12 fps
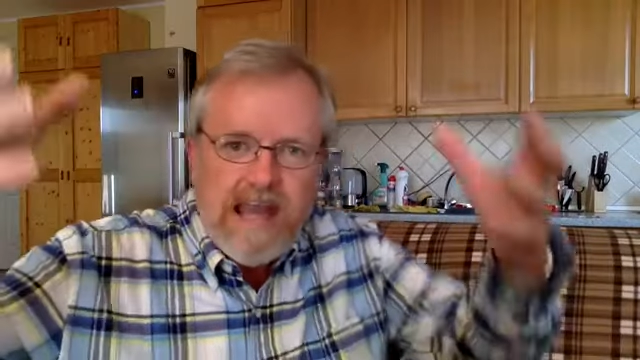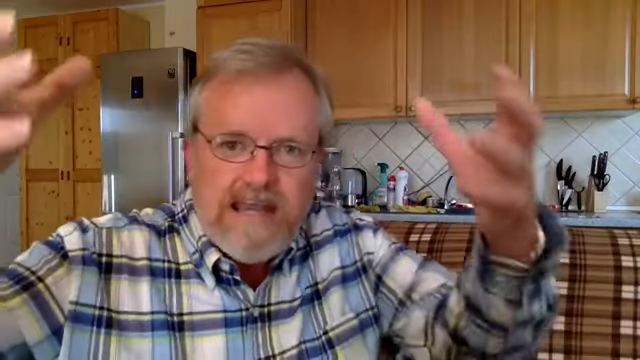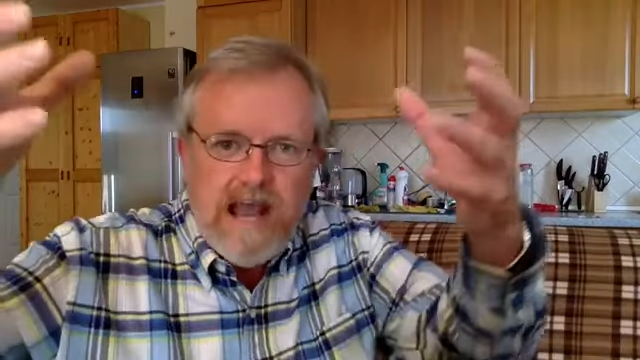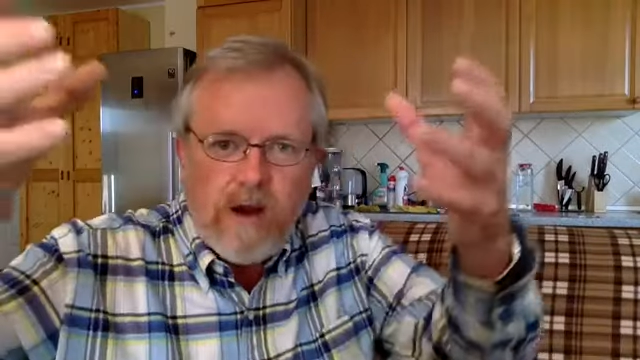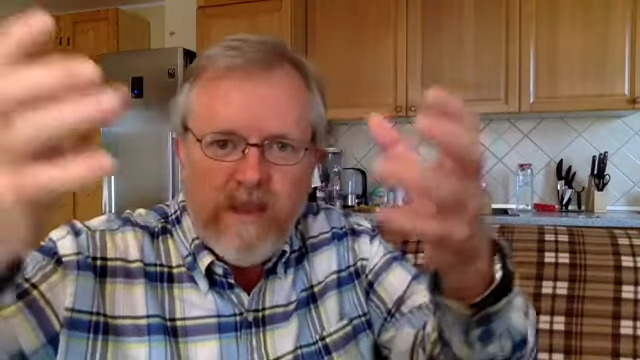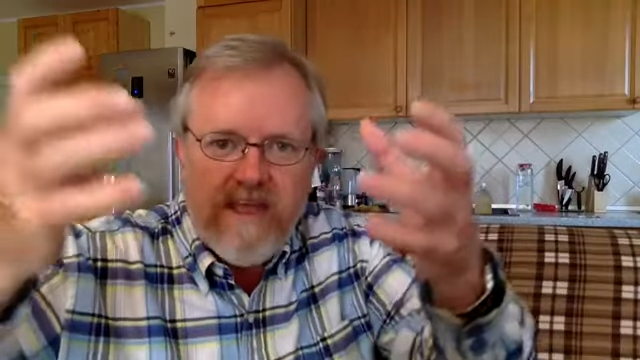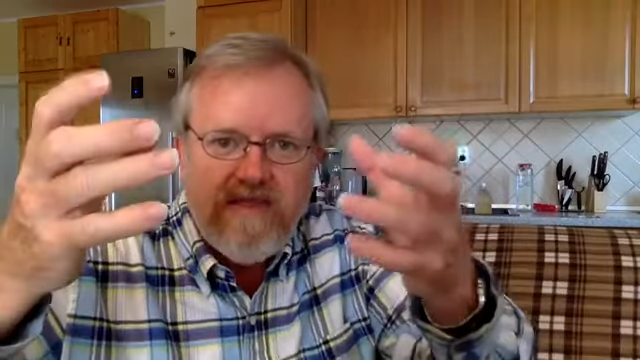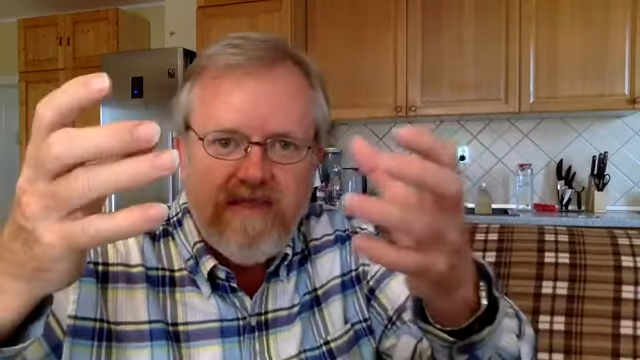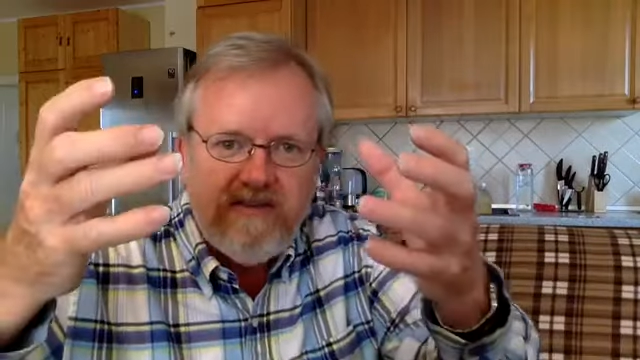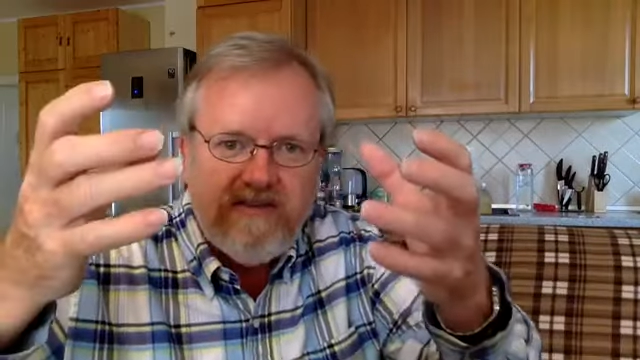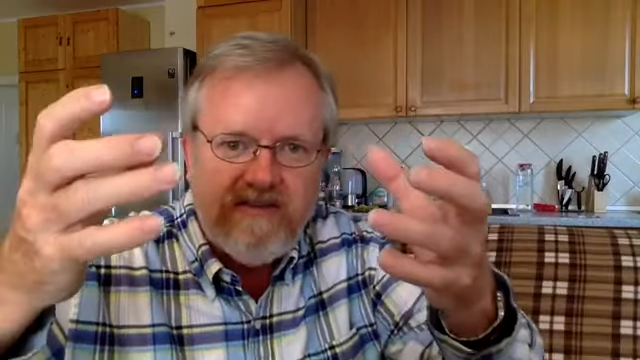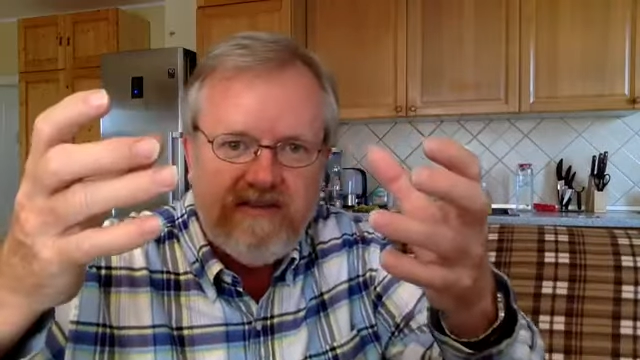Now, in
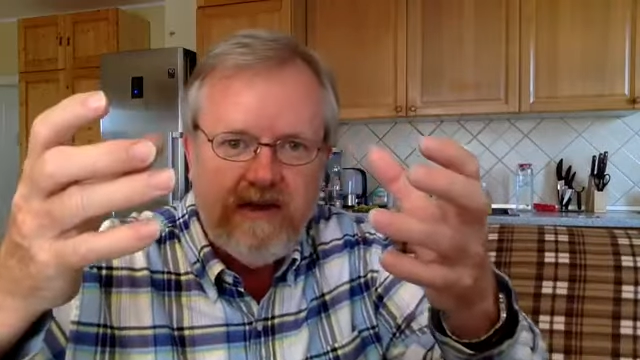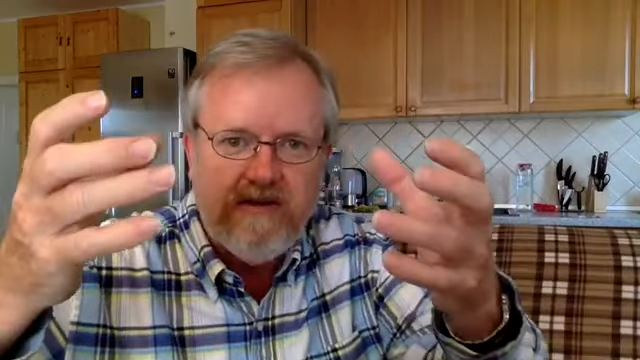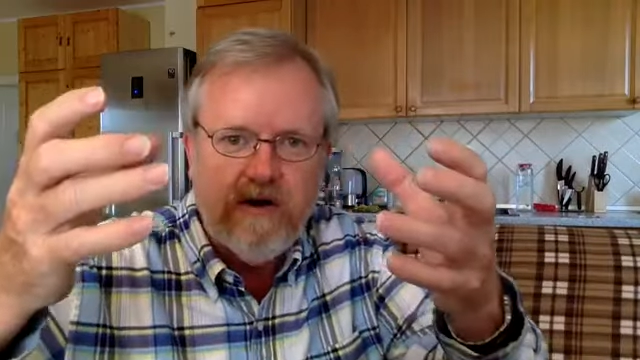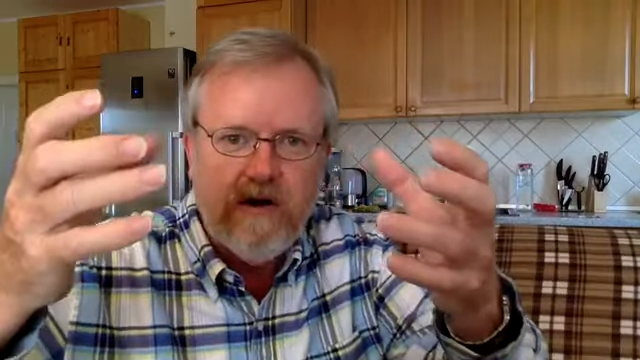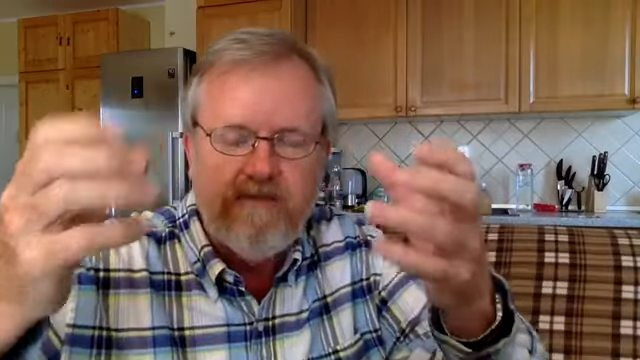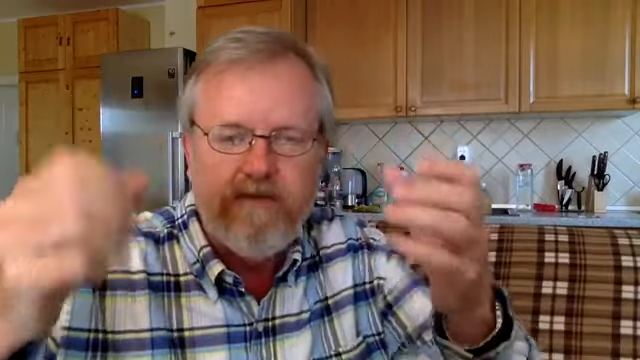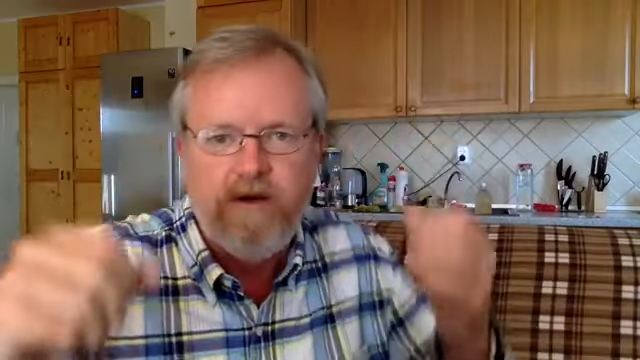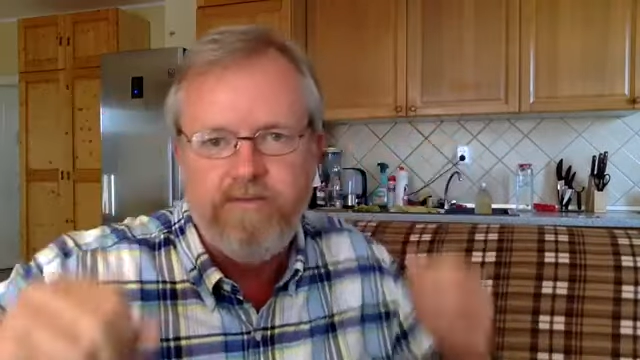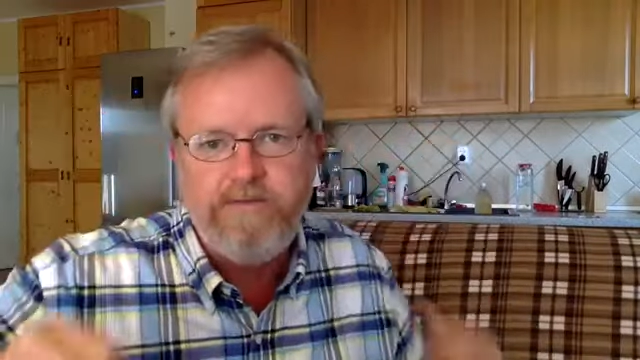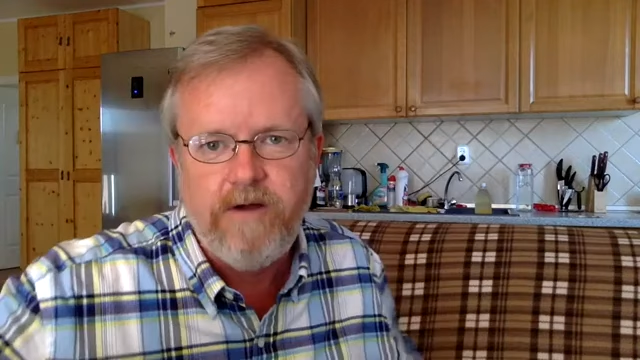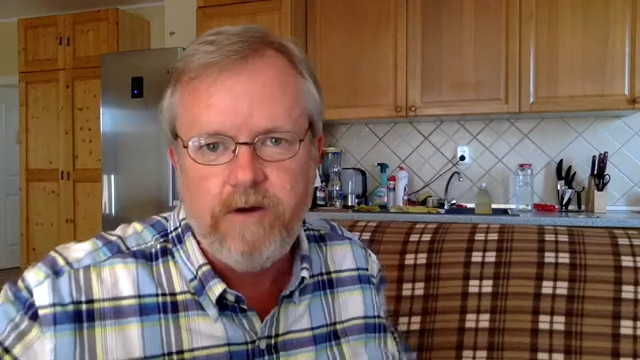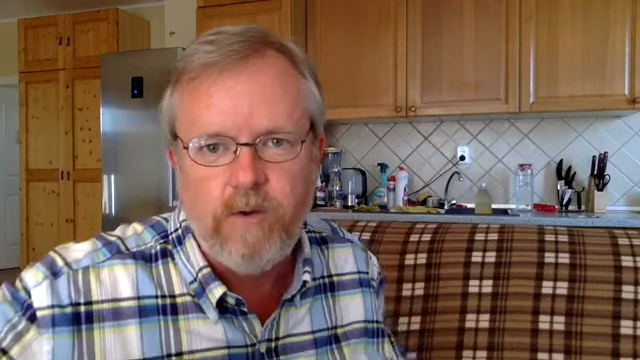the center of our
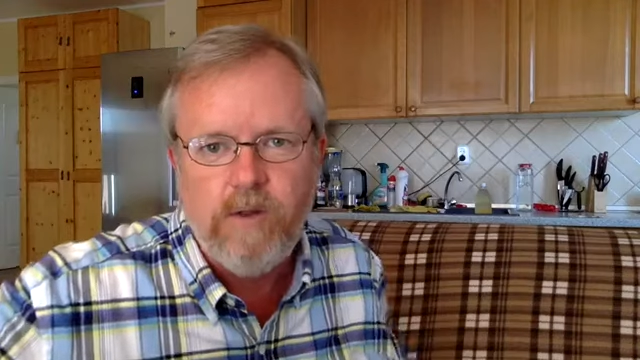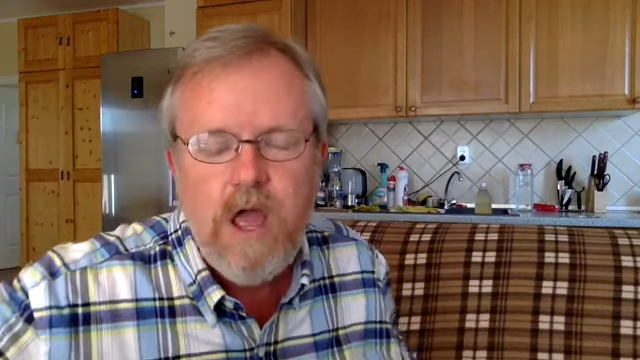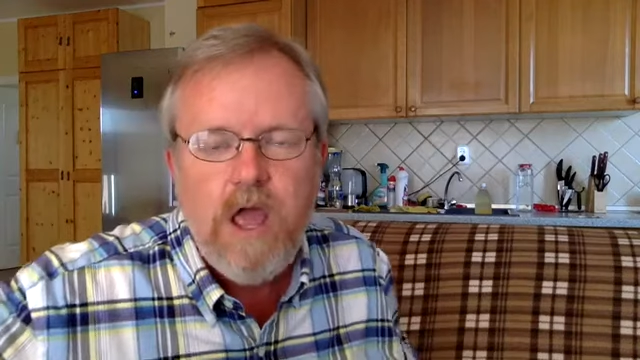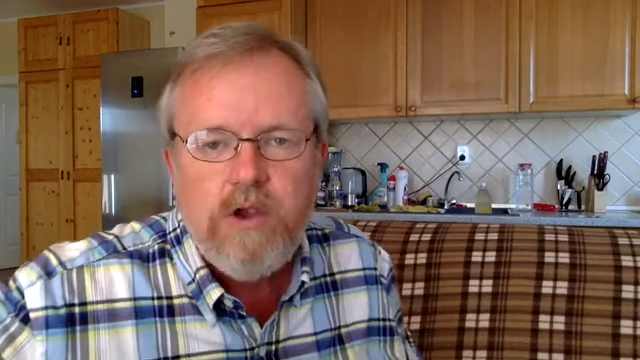funnel,